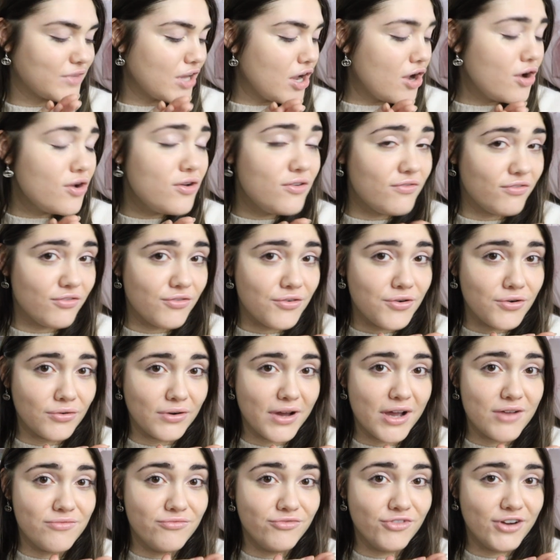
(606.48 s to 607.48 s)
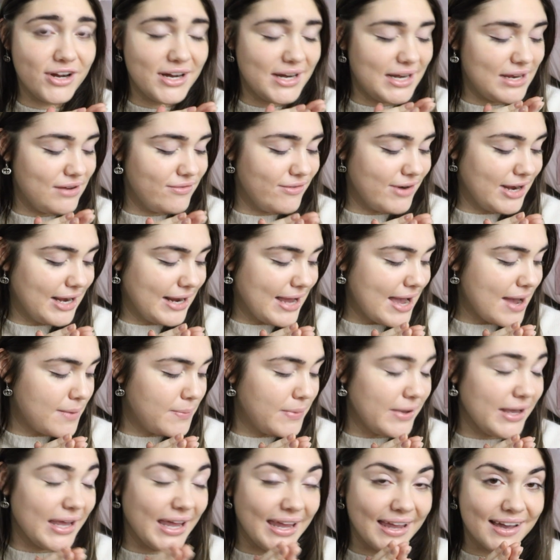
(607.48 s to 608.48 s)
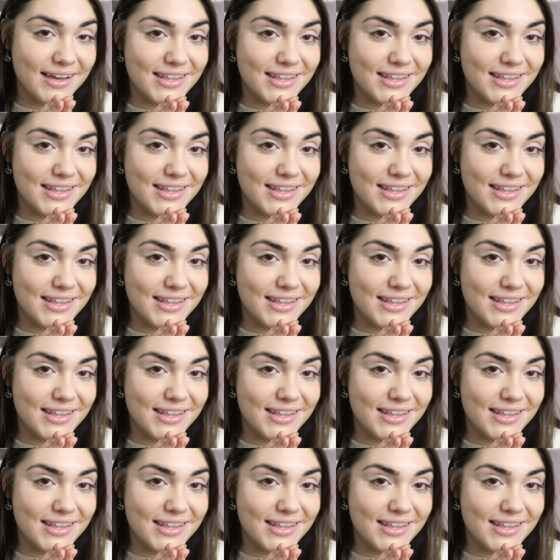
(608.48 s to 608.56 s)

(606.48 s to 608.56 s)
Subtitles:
overall, I'm really, really happy.